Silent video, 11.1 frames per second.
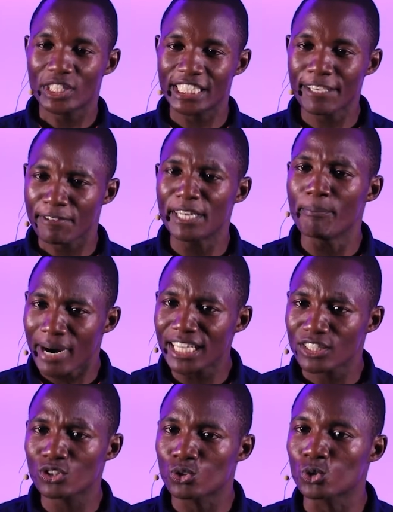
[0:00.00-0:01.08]
7 months
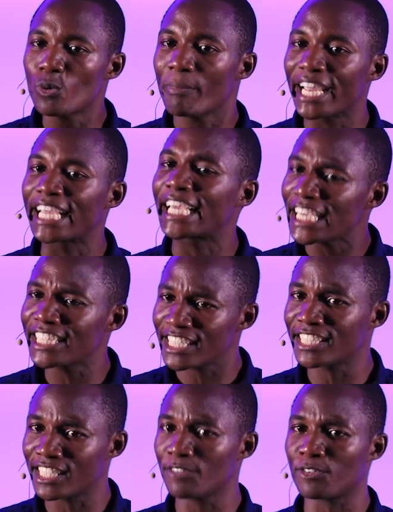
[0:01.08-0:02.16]
to do my
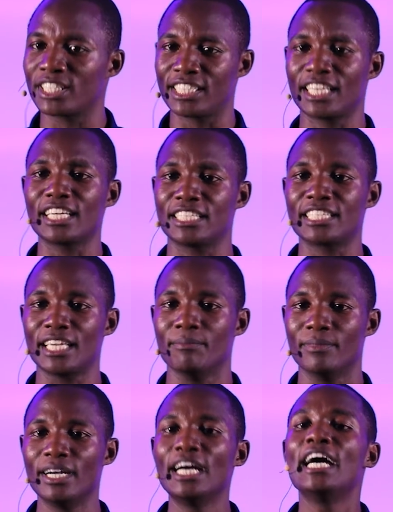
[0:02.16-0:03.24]
KCSE for the second time,
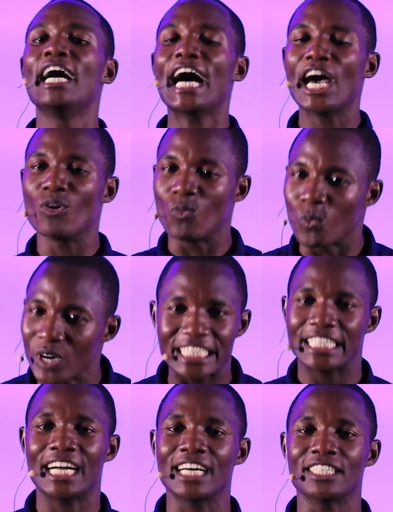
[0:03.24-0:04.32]
I worked
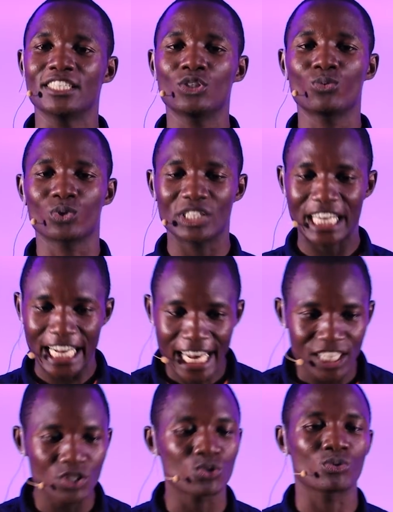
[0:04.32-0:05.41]
hard. It was
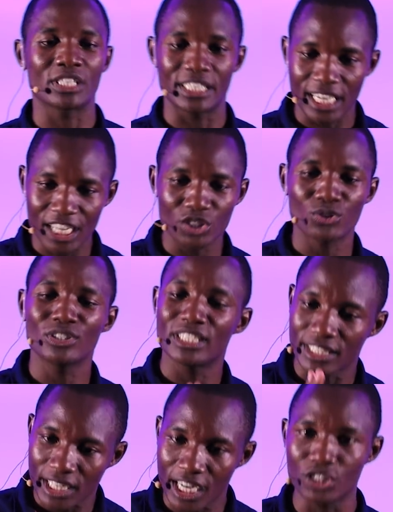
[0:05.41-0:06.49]
class to discussion,
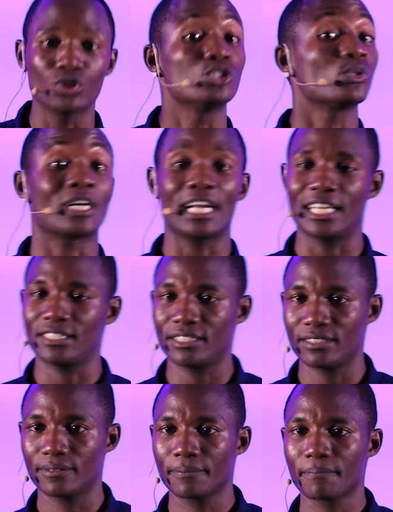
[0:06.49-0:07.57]
discussion to class.
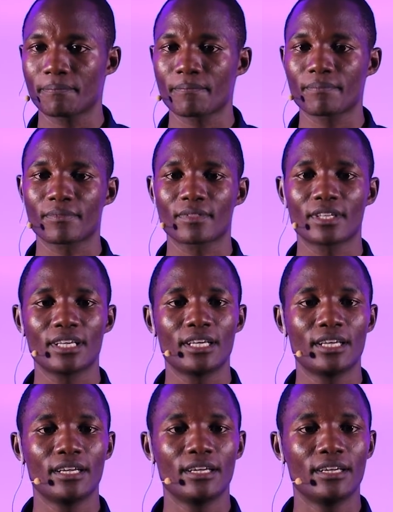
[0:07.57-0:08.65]

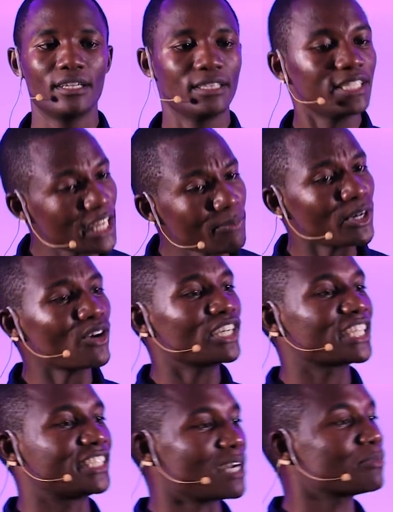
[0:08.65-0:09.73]
This time round,
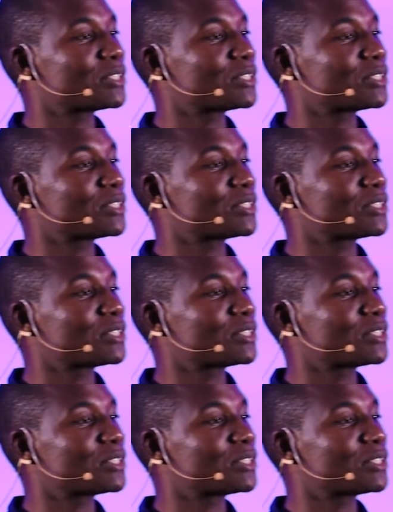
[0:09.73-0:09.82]
exams